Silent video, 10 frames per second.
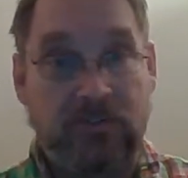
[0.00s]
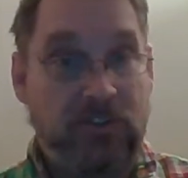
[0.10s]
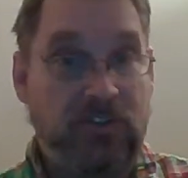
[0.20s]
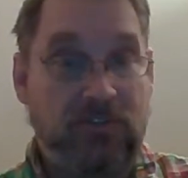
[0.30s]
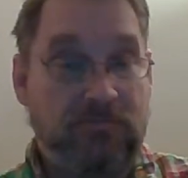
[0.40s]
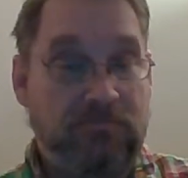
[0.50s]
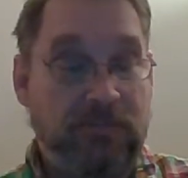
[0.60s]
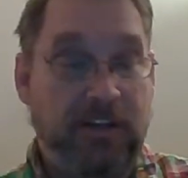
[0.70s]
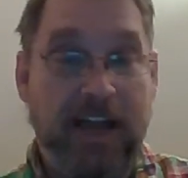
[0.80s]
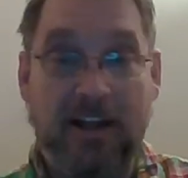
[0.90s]
just
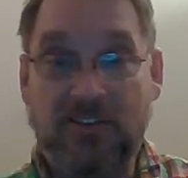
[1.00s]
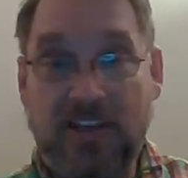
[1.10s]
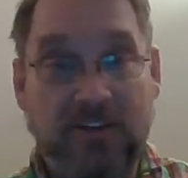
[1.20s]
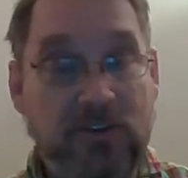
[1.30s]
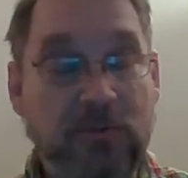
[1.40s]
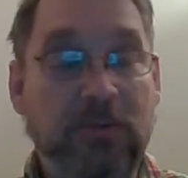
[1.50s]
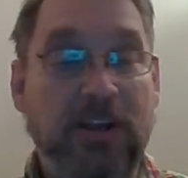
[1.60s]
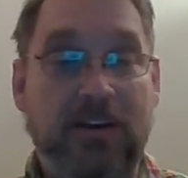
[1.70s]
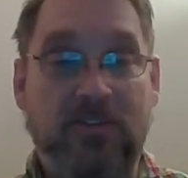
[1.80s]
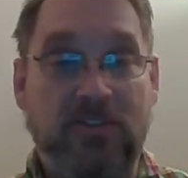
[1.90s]
announce that to your
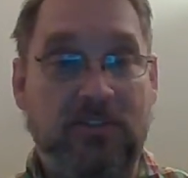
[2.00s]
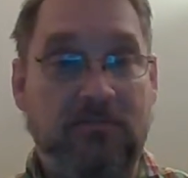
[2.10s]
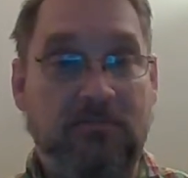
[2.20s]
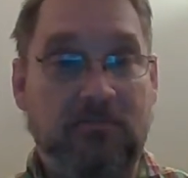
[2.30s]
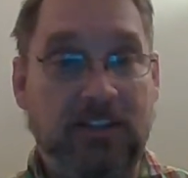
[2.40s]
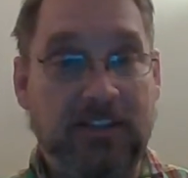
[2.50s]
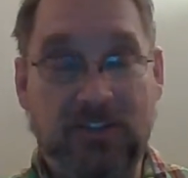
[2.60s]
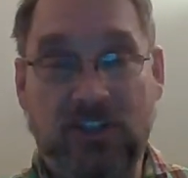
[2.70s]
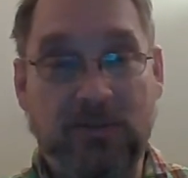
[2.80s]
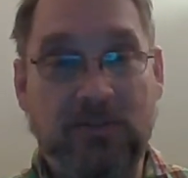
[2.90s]
players and let the
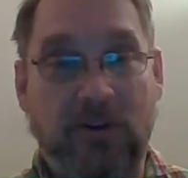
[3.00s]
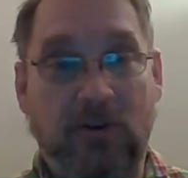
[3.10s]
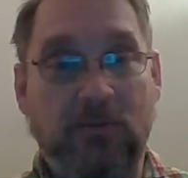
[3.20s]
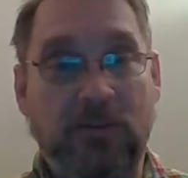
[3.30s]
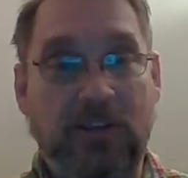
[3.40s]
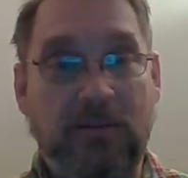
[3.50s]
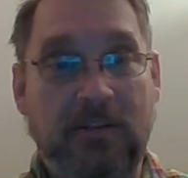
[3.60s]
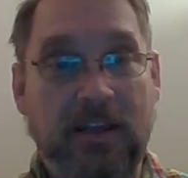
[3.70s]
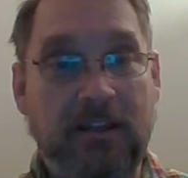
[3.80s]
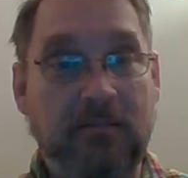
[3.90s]
chips fall where they
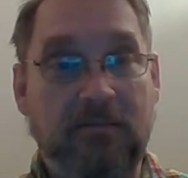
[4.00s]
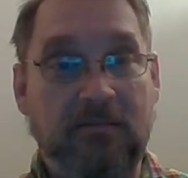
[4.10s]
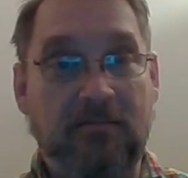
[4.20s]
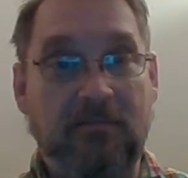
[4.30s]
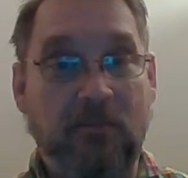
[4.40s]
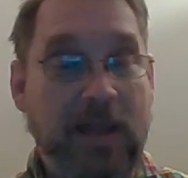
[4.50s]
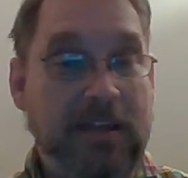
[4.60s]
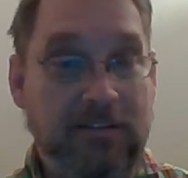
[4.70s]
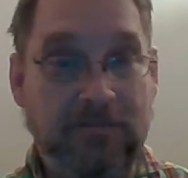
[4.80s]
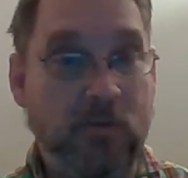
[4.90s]
and
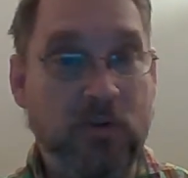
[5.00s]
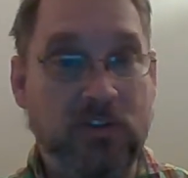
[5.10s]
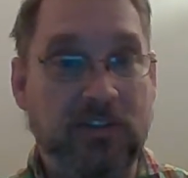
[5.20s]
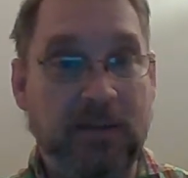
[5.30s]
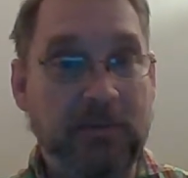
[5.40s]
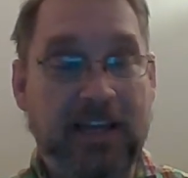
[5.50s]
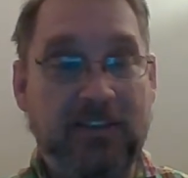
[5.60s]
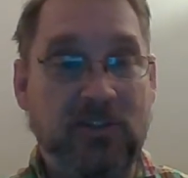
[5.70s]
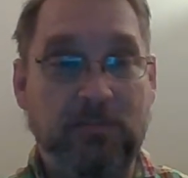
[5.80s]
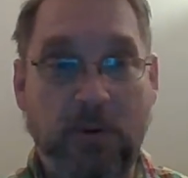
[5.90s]
enforce it. I mean,
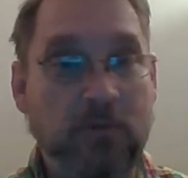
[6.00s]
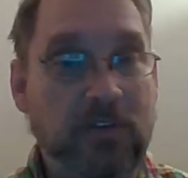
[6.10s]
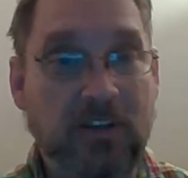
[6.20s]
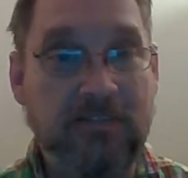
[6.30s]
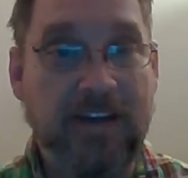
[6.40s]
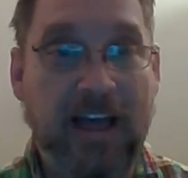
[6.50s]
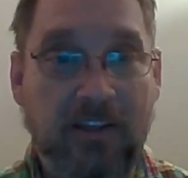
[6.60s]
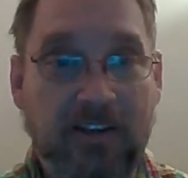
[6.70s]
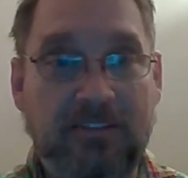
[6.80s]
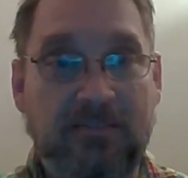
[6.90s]
that's a perfectly
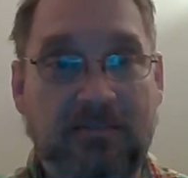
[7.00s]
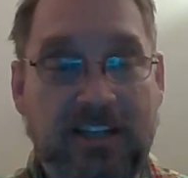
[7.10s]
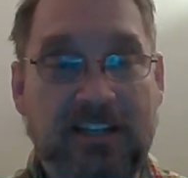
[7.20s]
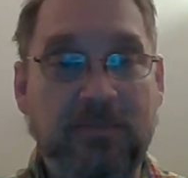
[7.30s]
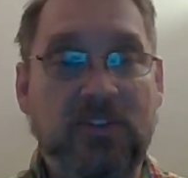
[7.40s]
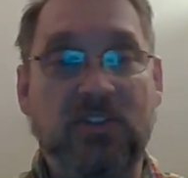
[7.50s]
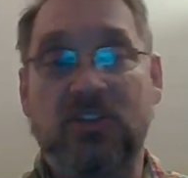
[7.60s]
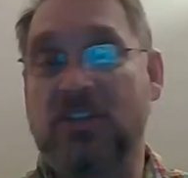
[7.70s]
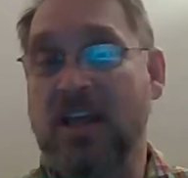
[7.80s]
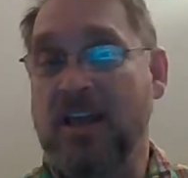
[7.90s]
valid DM
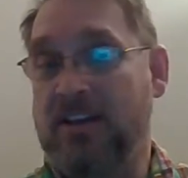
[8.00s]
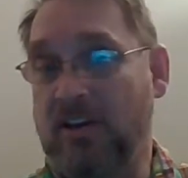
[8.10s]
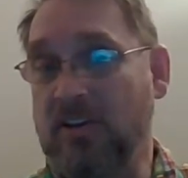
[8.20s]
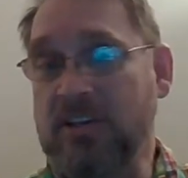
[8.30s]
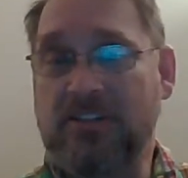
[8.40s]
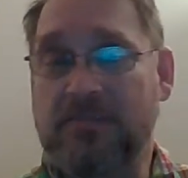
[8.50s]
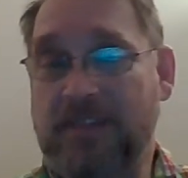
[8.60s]
decision. not only is it